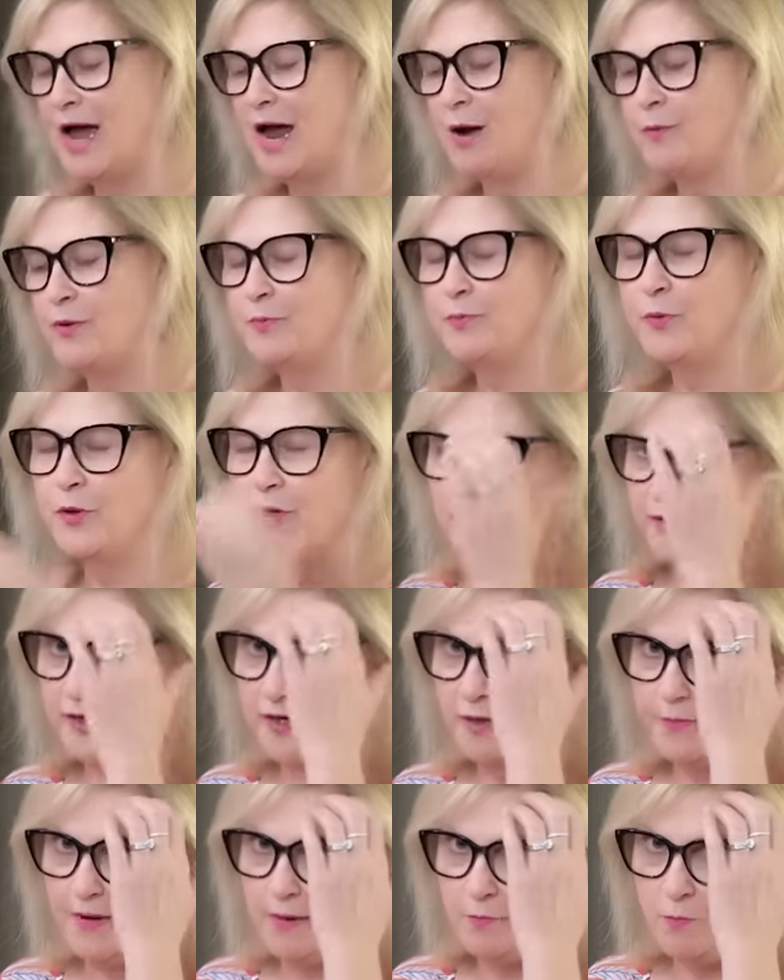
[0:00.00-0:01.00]
would put a
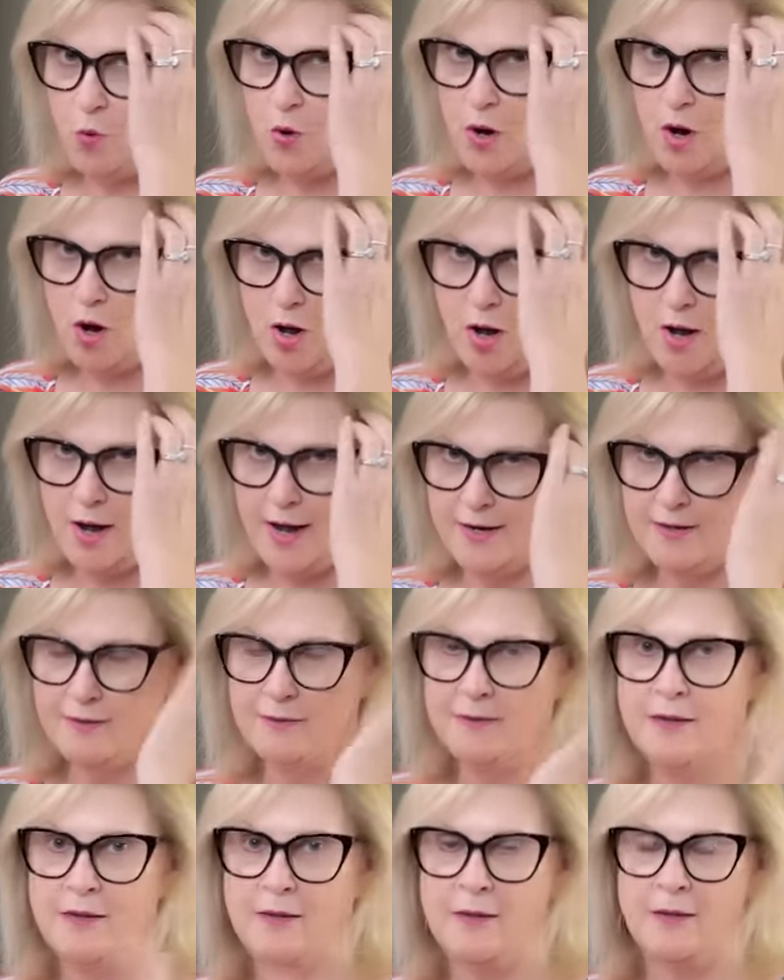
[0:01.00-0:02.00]
little bit more on